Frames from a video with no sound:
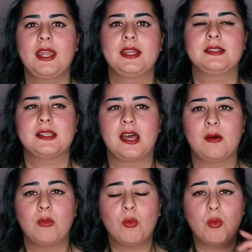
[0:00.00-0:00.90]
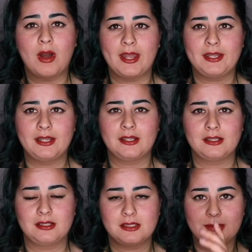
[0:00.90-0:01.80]
It's um, one
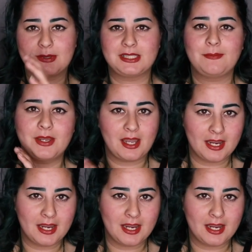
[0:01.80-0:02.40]
specific